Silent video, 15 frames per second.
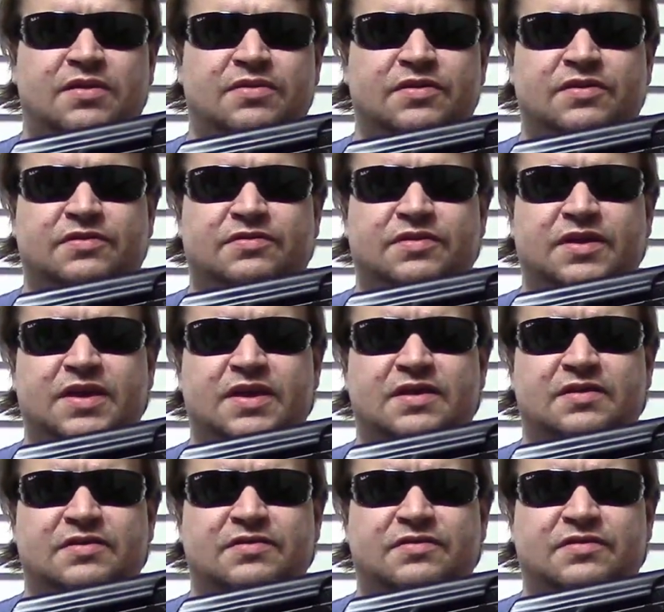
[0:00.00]
This
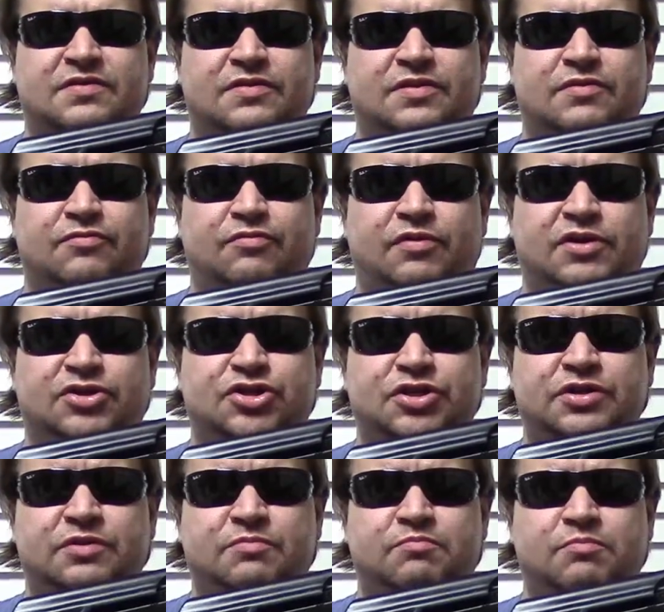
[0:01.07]
is the
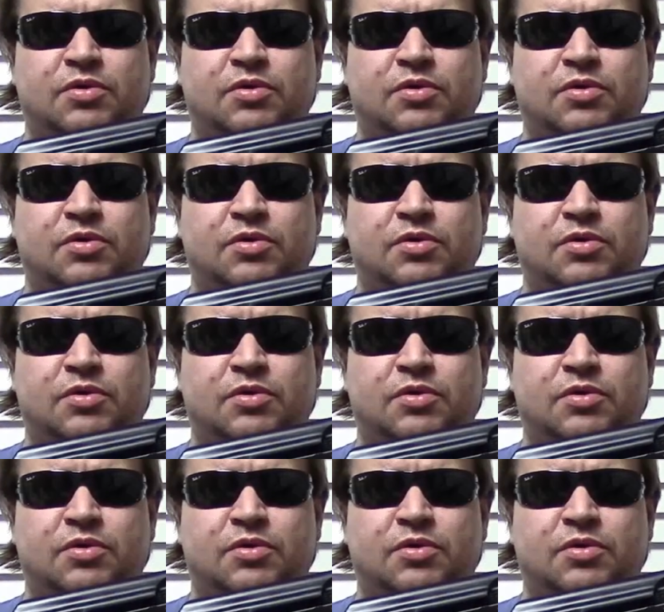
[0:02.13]
Russian